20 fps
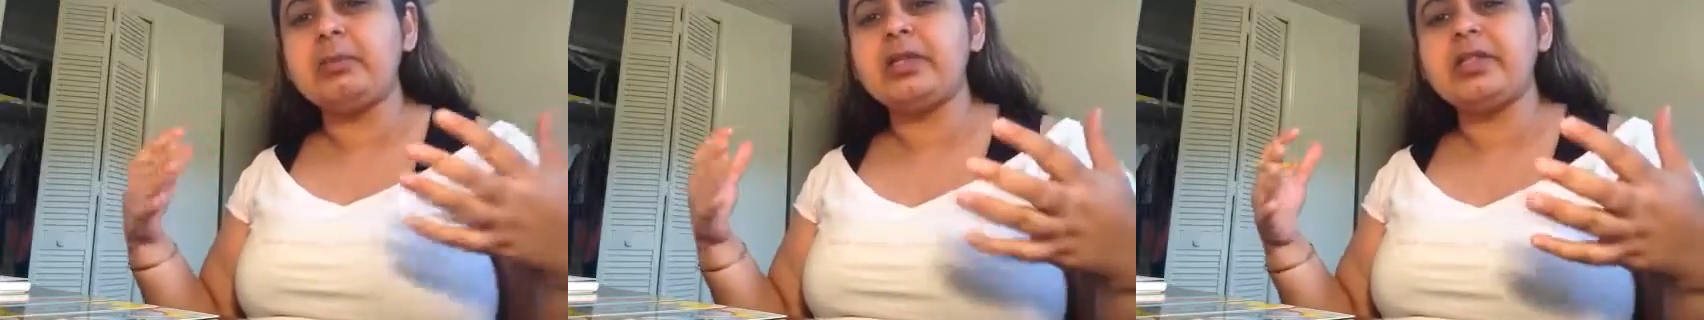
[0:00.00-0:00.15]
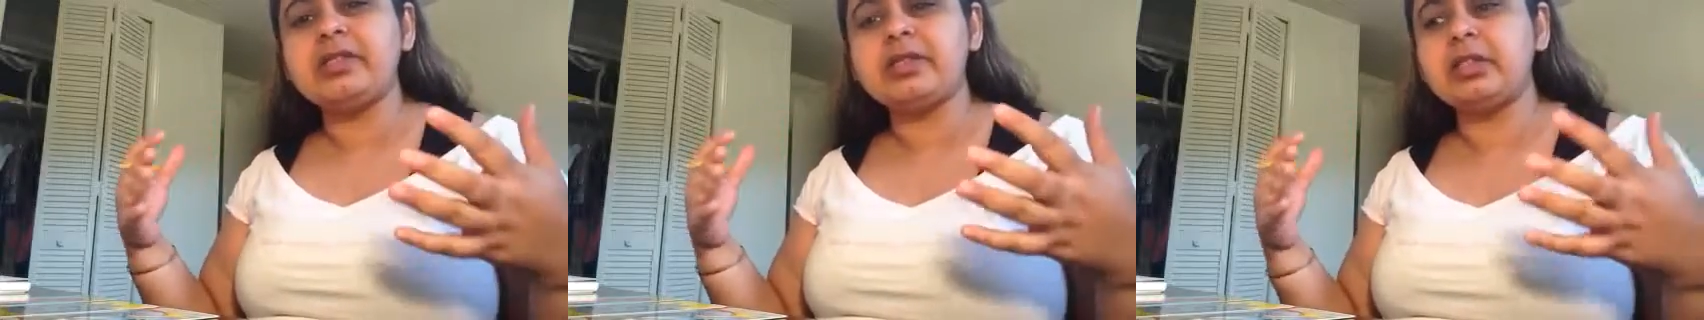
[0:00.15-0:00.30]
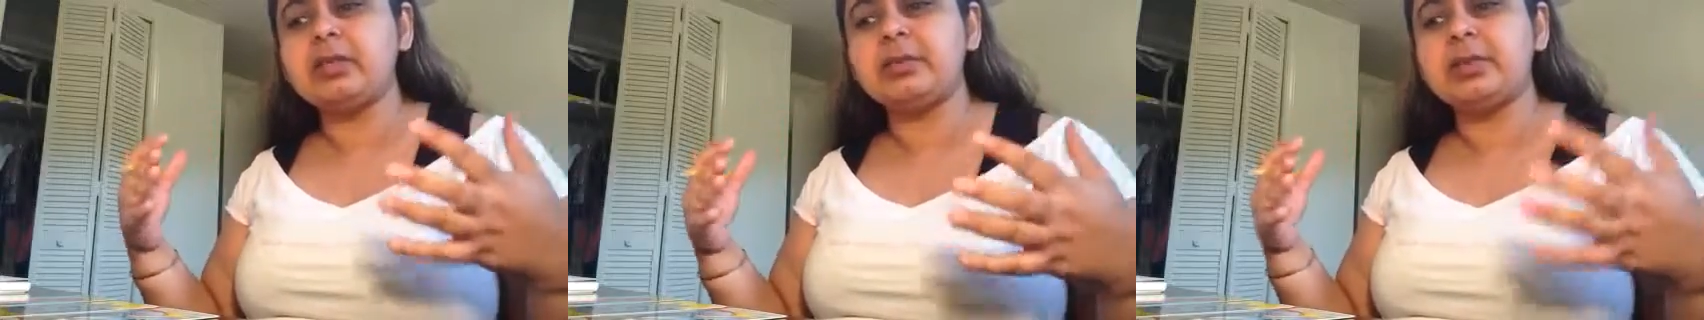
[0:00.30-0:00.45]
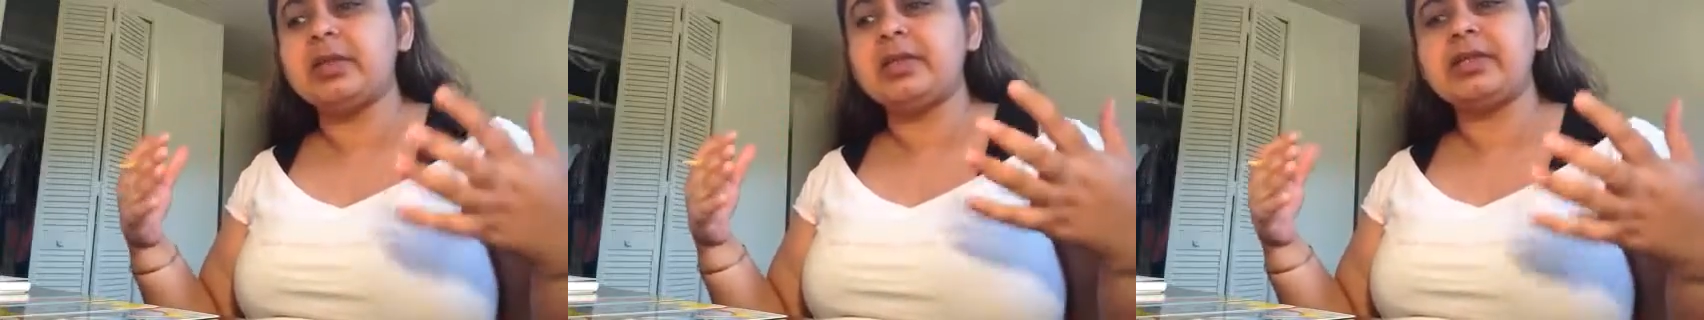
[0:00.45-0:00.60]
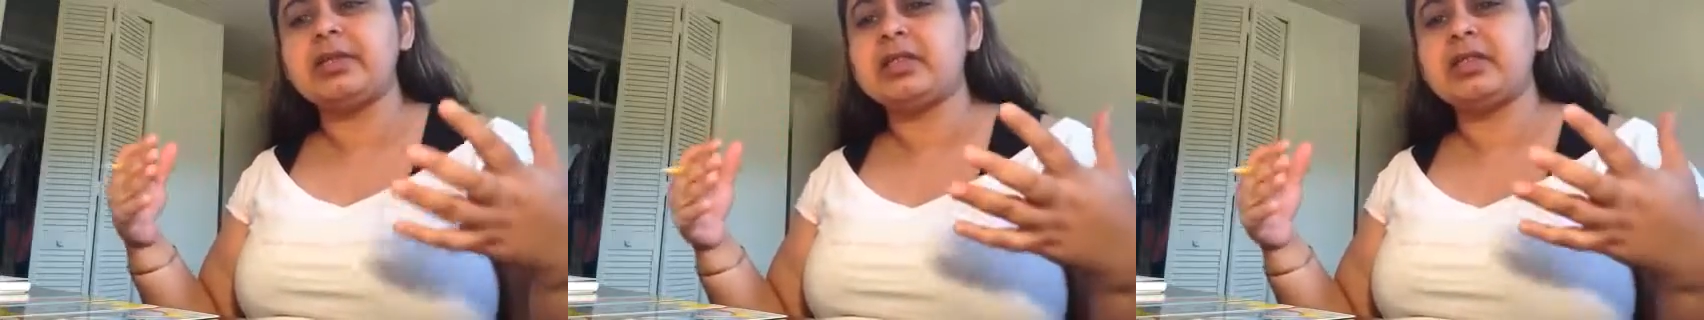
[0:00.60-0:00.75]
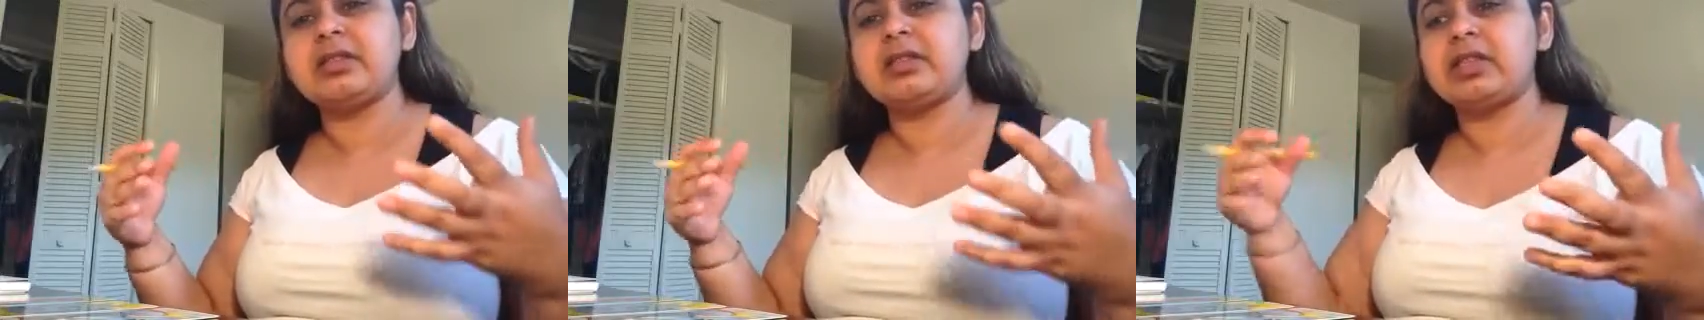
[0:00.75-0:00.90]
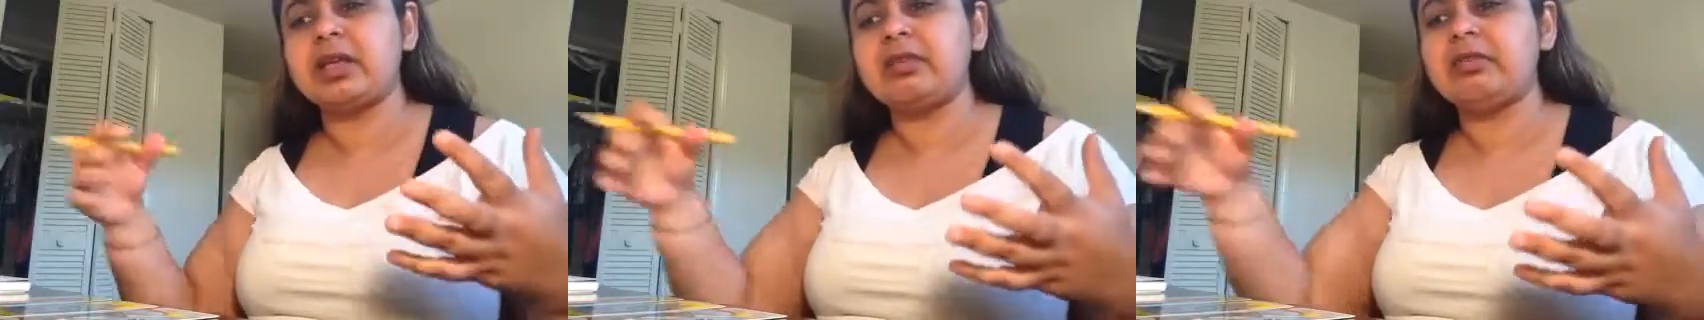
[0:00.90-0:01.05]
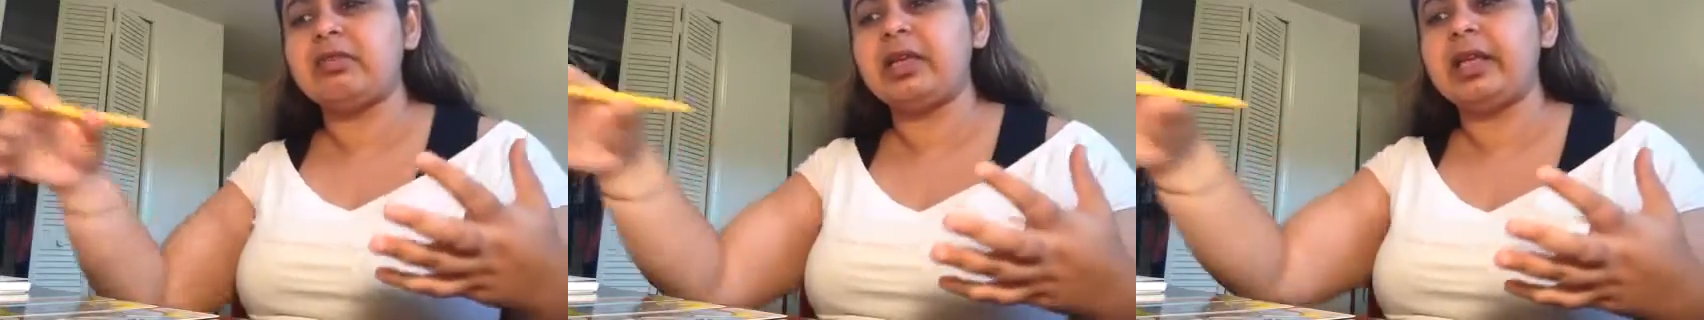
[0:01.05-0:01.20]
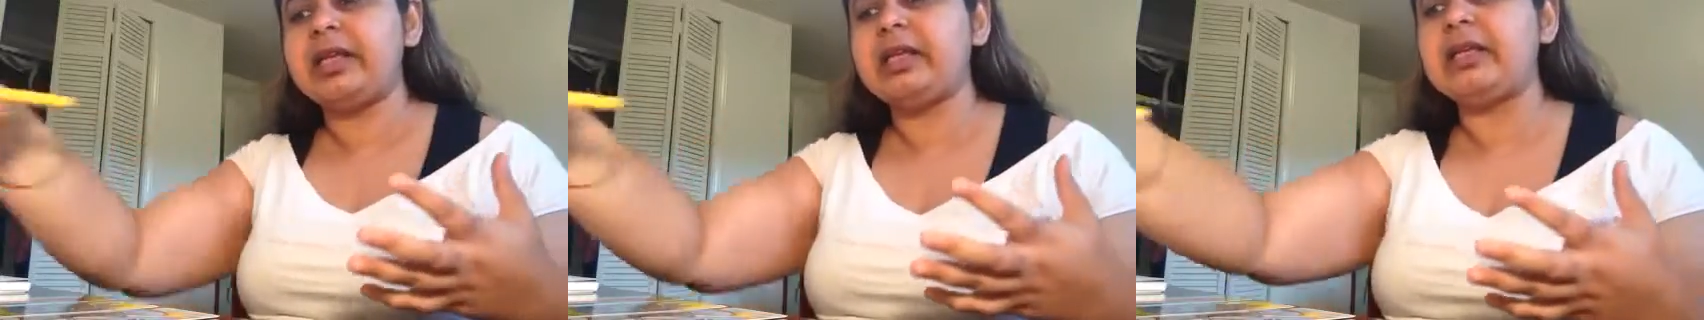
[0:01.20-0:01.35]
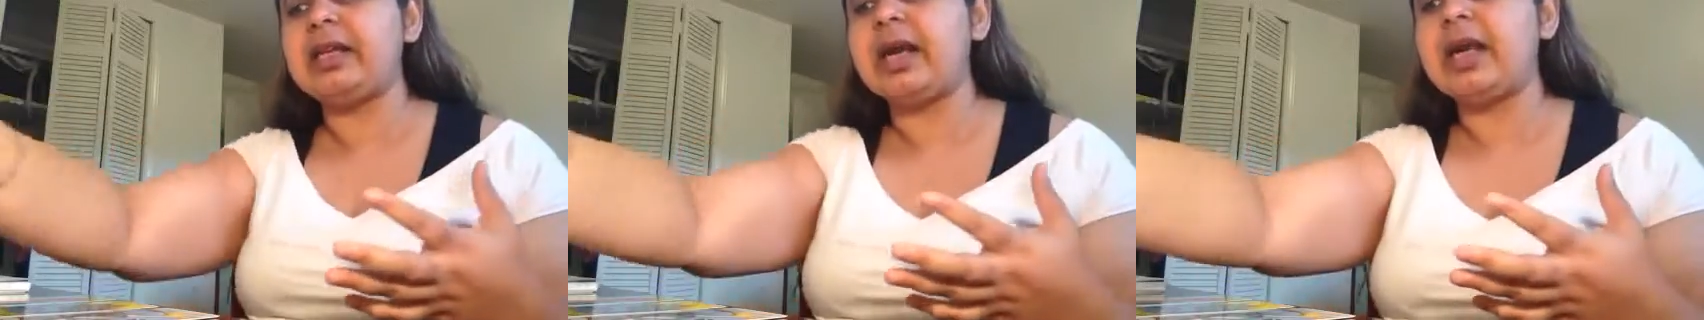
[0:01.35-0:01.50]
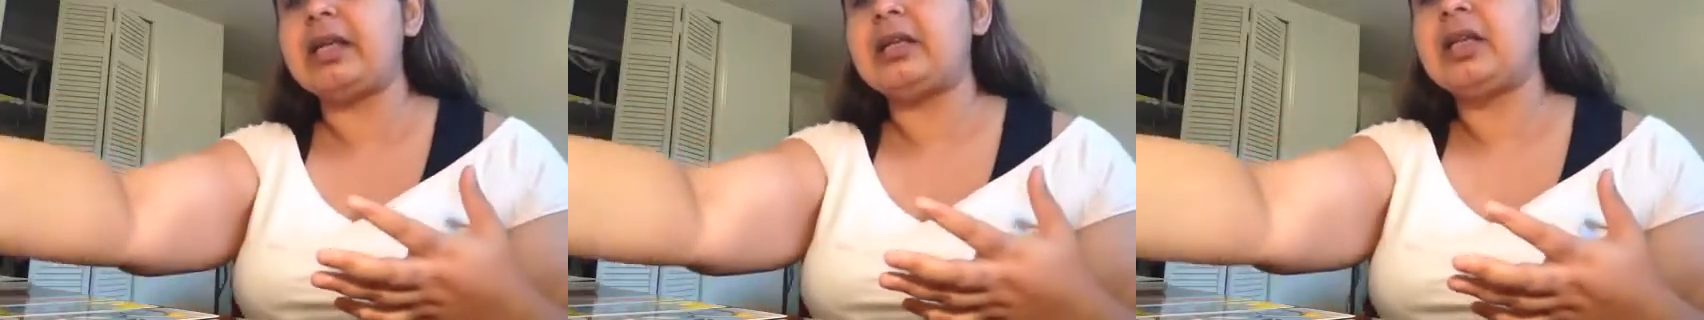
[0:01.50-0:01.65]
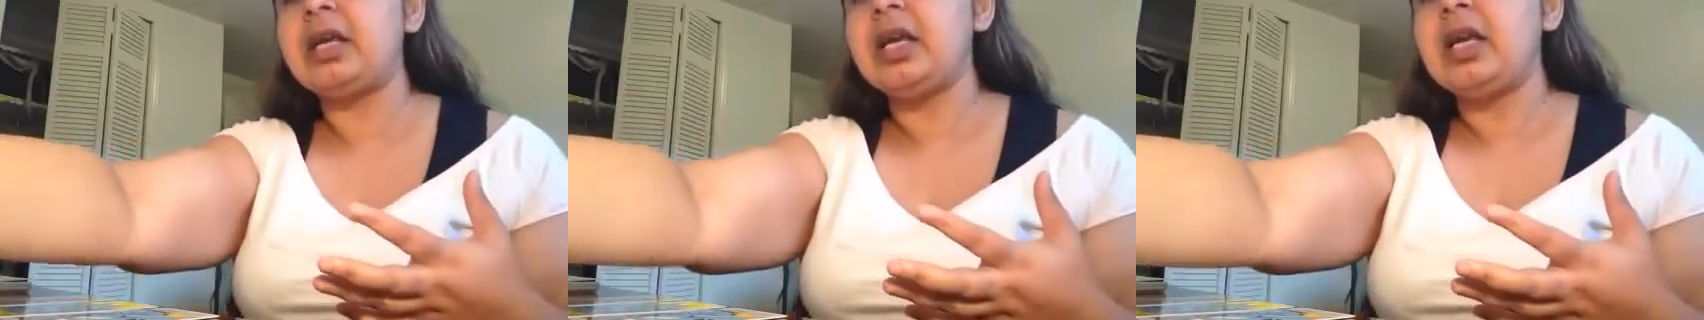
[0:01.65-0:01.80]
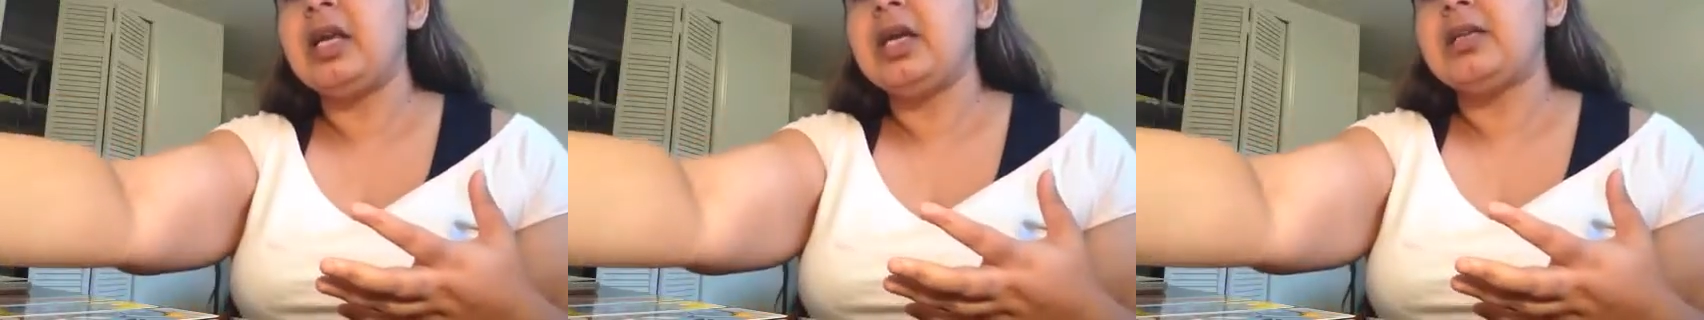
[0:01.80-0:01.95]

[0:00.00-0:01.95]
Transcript: principles and stuff like that.